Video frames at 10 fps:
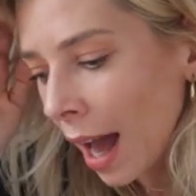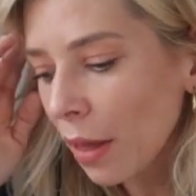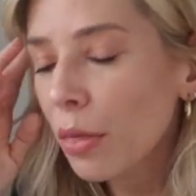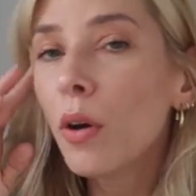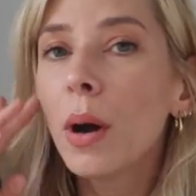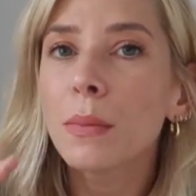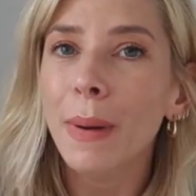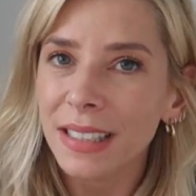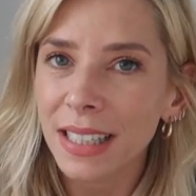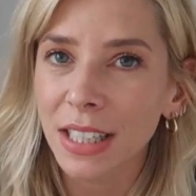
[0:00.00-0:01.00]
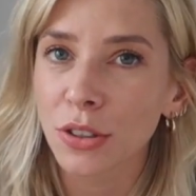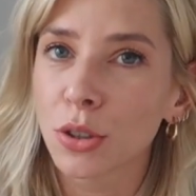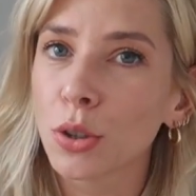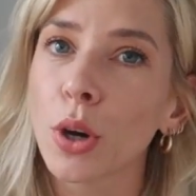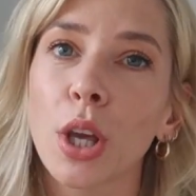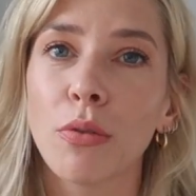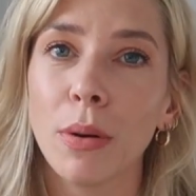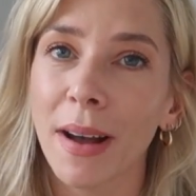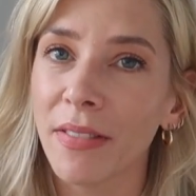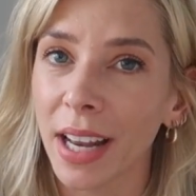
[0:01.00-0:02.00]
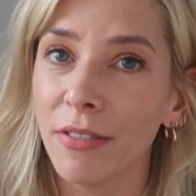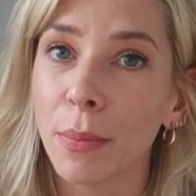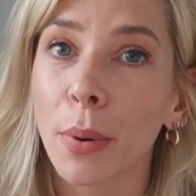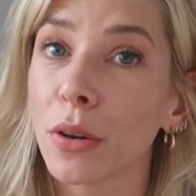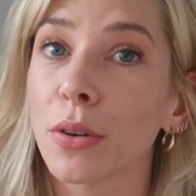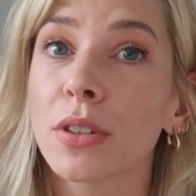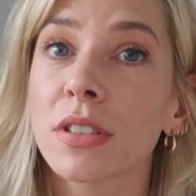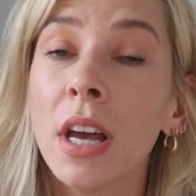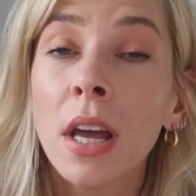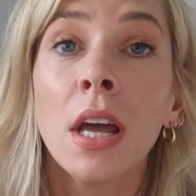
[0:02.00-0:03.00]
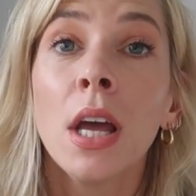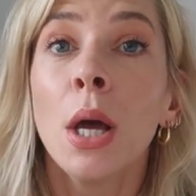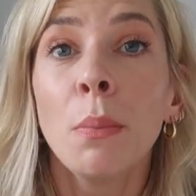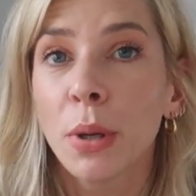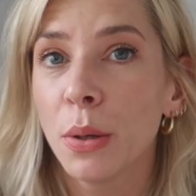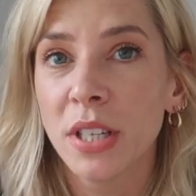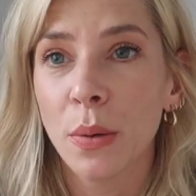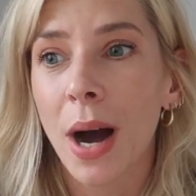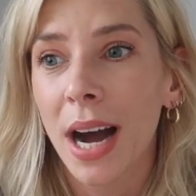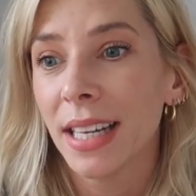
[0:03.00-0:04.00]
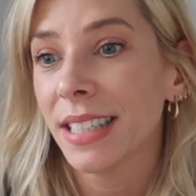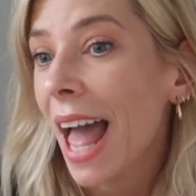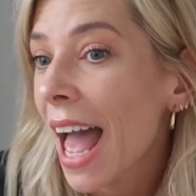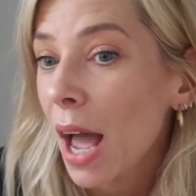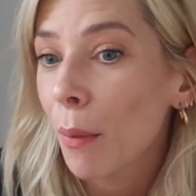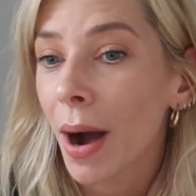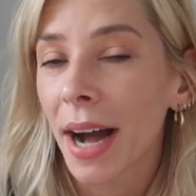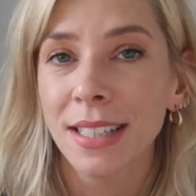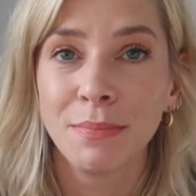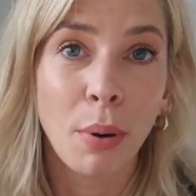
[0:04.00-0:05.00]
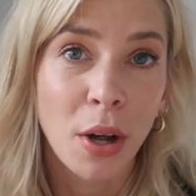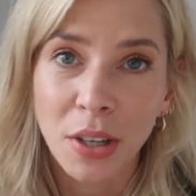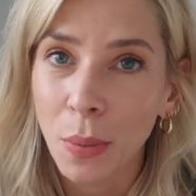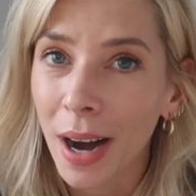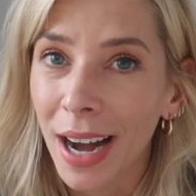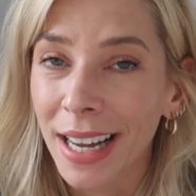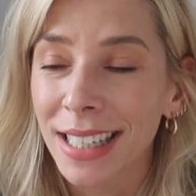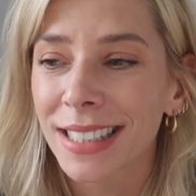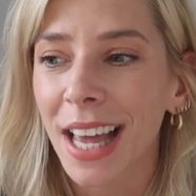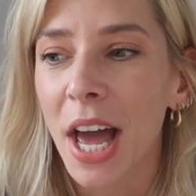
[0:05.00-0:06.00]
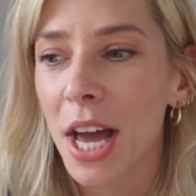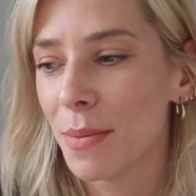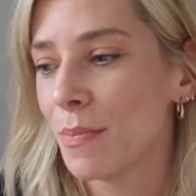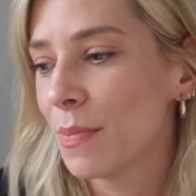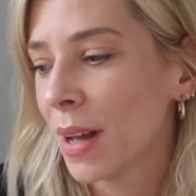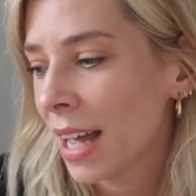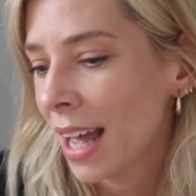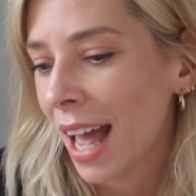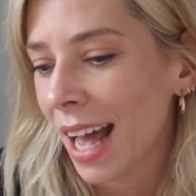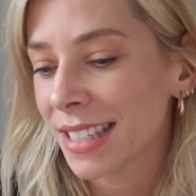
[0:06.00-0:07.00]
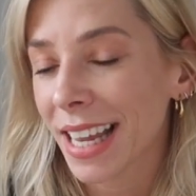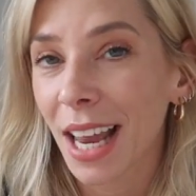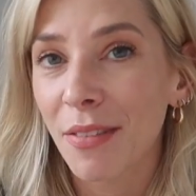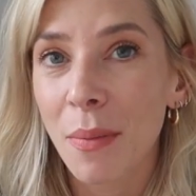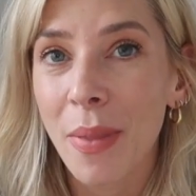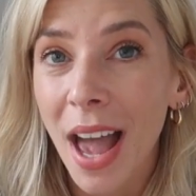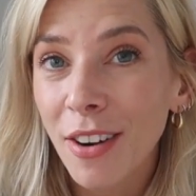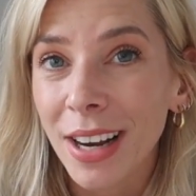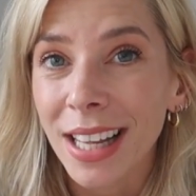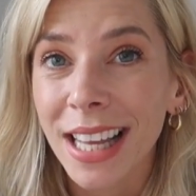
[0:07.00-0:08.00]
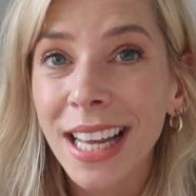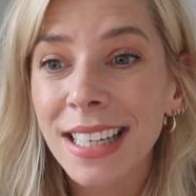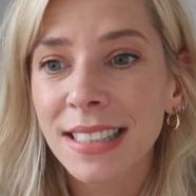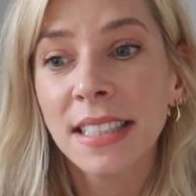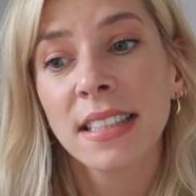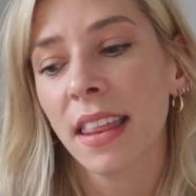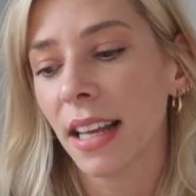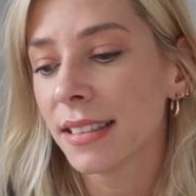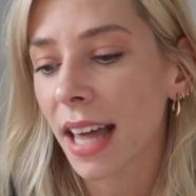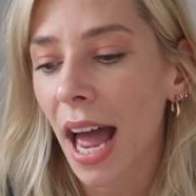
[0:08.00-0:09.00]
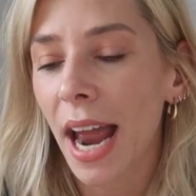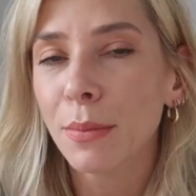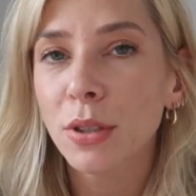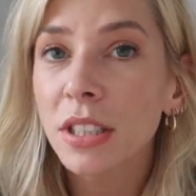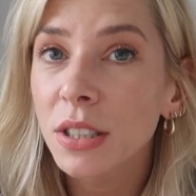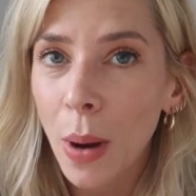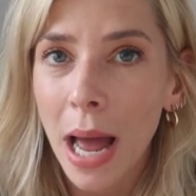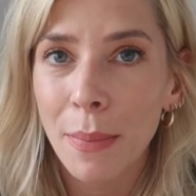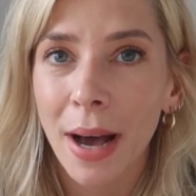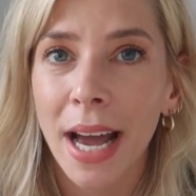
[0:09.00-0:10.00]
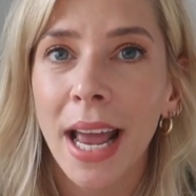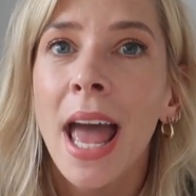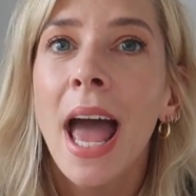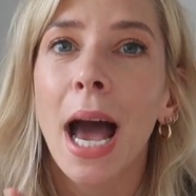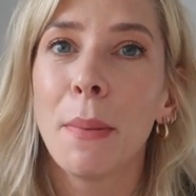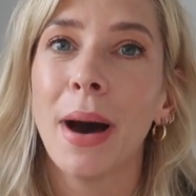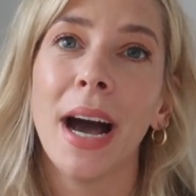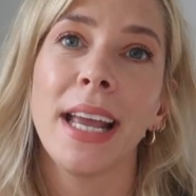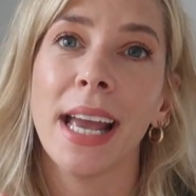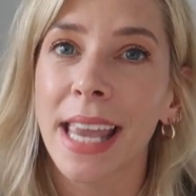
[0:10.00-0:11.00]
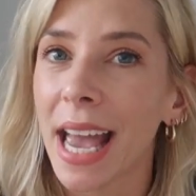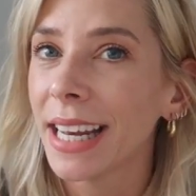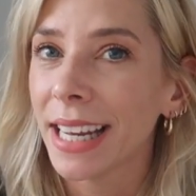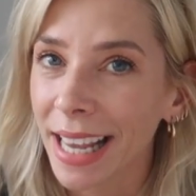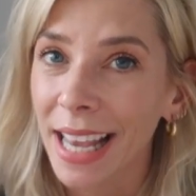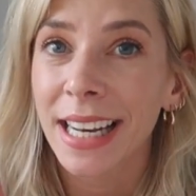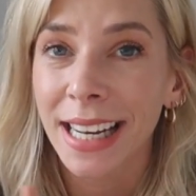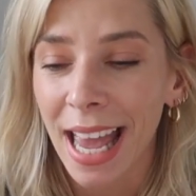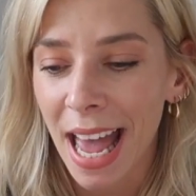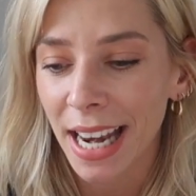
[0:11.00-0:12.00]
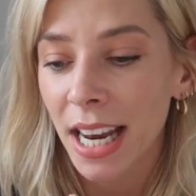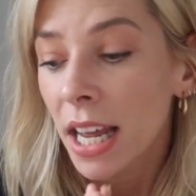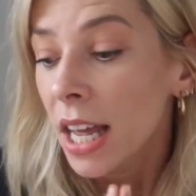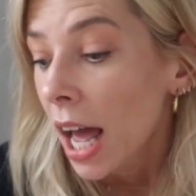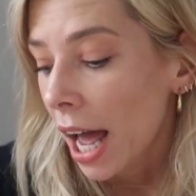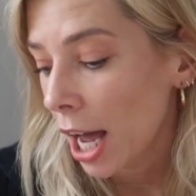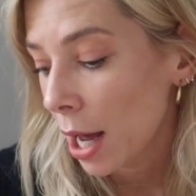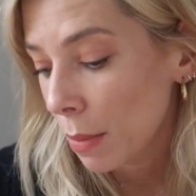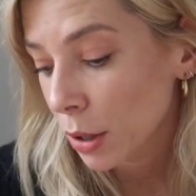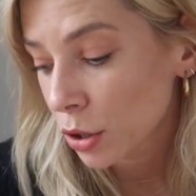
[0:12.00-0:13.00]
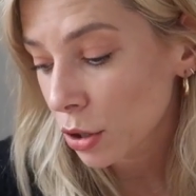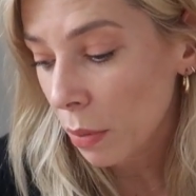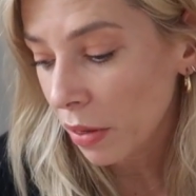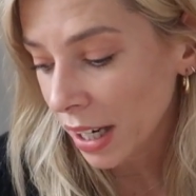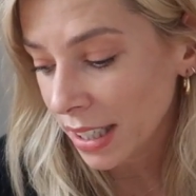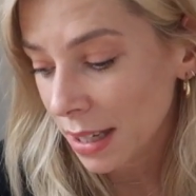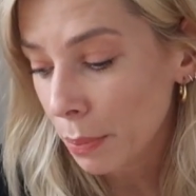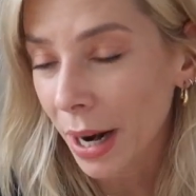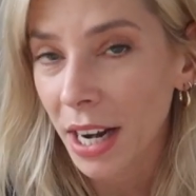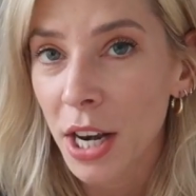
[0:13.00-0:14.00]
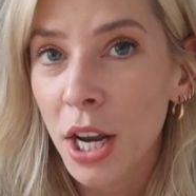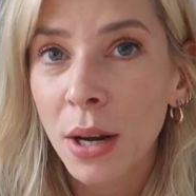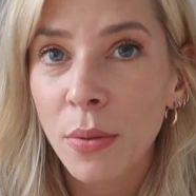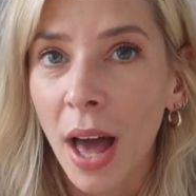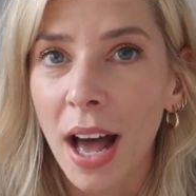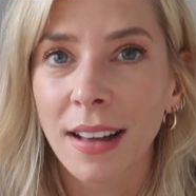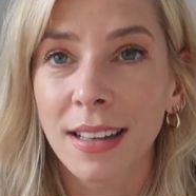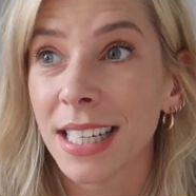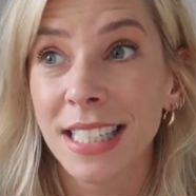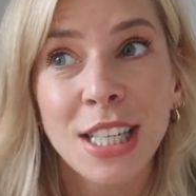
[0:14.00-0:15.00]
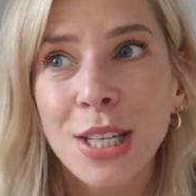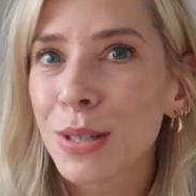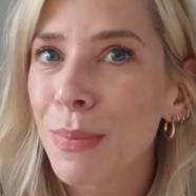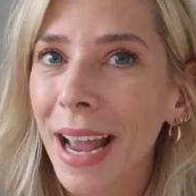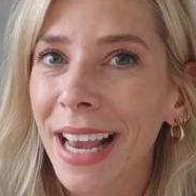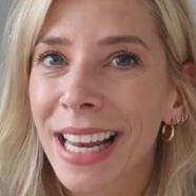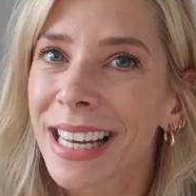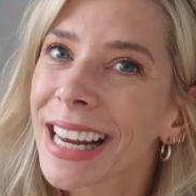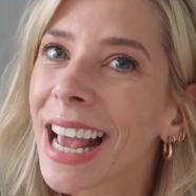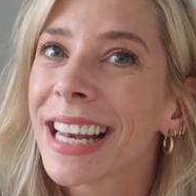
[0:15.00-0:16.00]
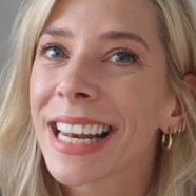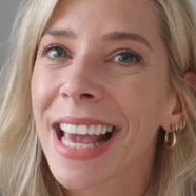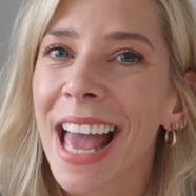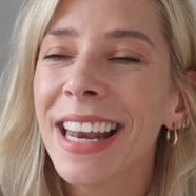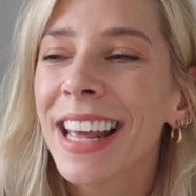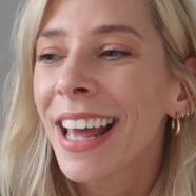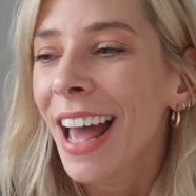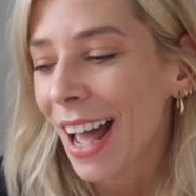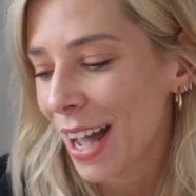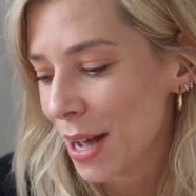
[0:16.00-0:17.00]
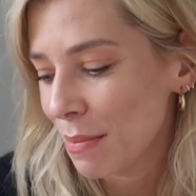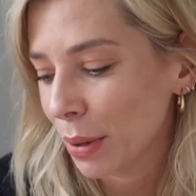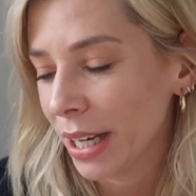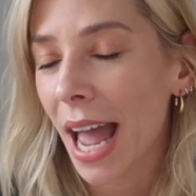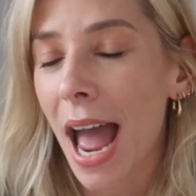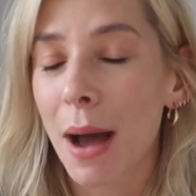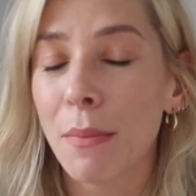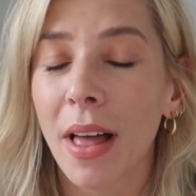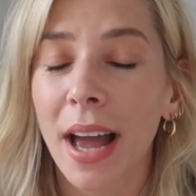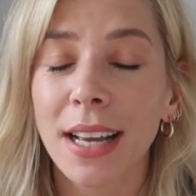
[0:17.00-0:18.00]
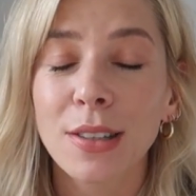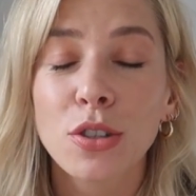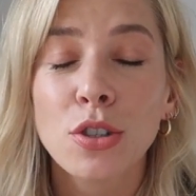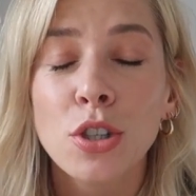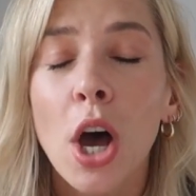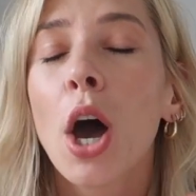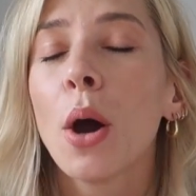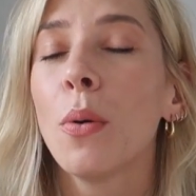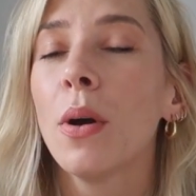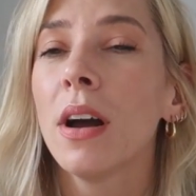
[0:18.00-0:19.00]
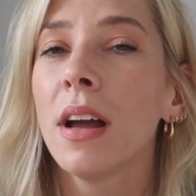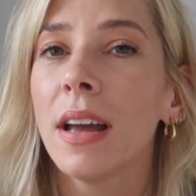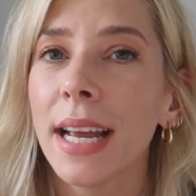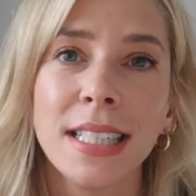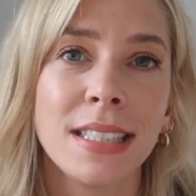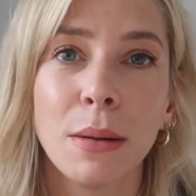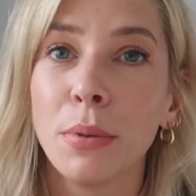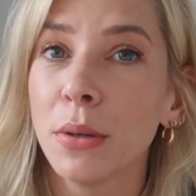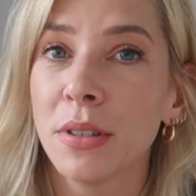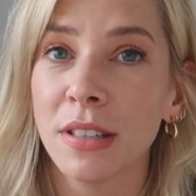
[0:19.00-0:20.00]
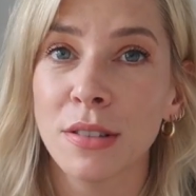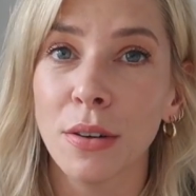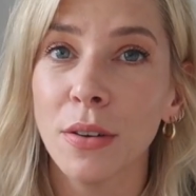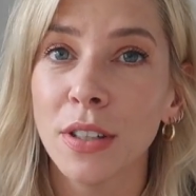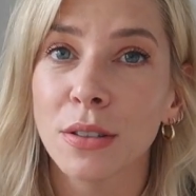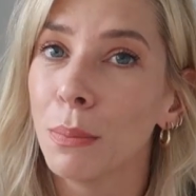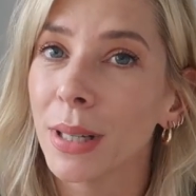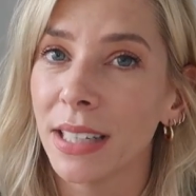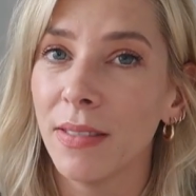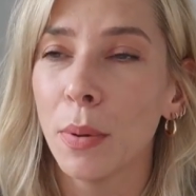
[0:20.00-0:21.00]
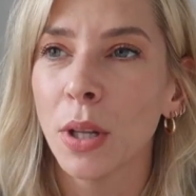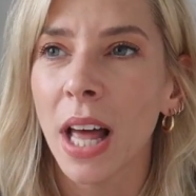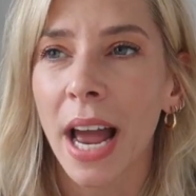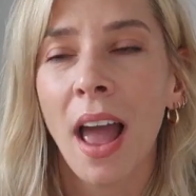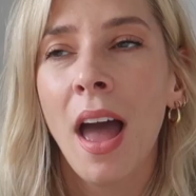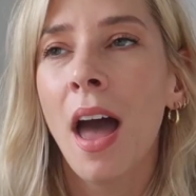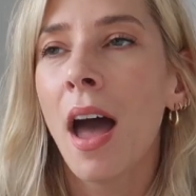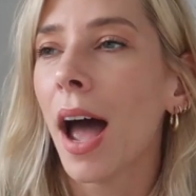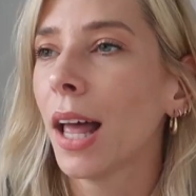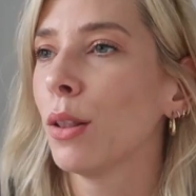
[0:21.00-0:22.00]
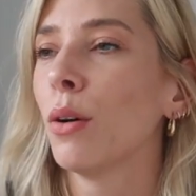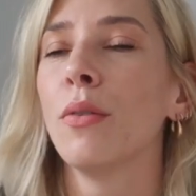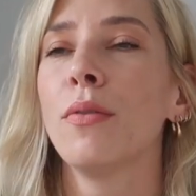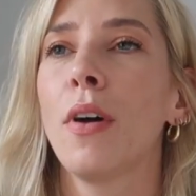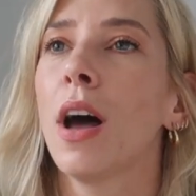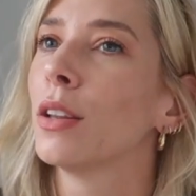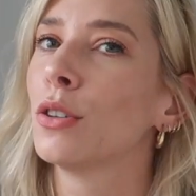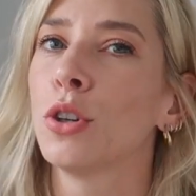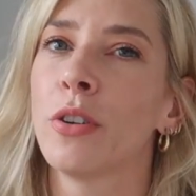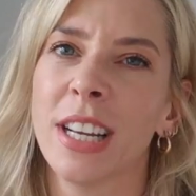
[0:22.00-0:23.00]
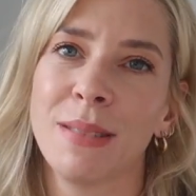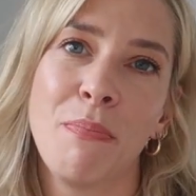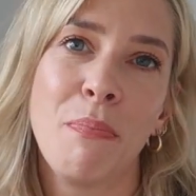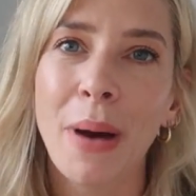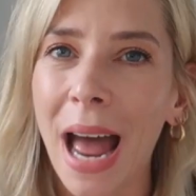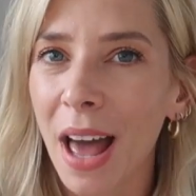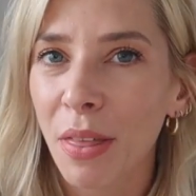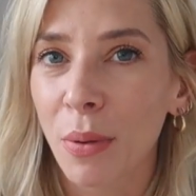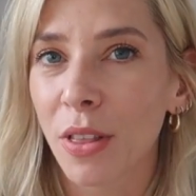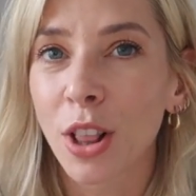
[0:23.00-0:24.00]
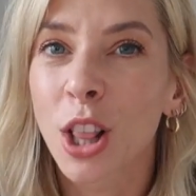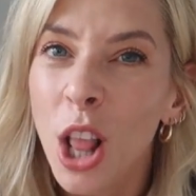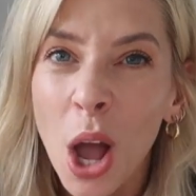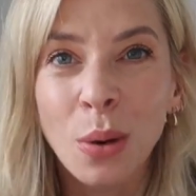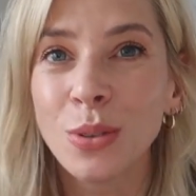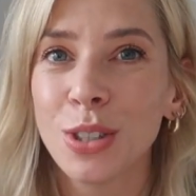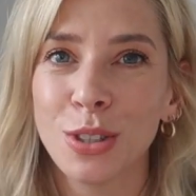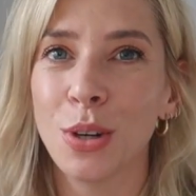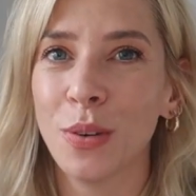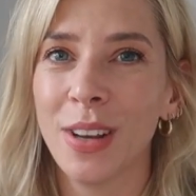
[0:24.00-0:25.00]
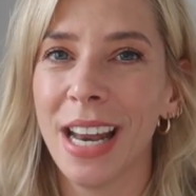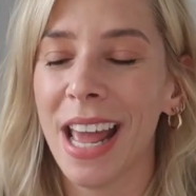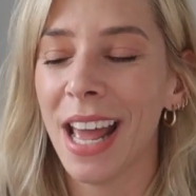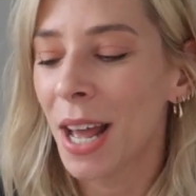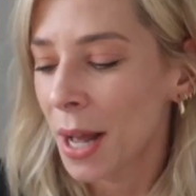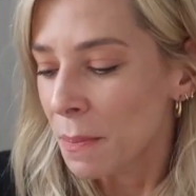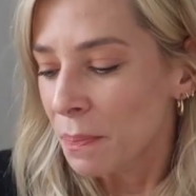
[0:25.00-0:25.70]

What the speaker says: I thought I would basically just talk you through my favourite products, beauty-wise, hair-wise, body-wise, and take it from there really, because these are things that I absolutely swear by. I buy again and again and again. Some things are brand new that I'll continue to buy again and again and again. But yeah, I'm like so into beauty stuff. It's unbelievable. Like, I love a luxurious bath with loads of stuff in it.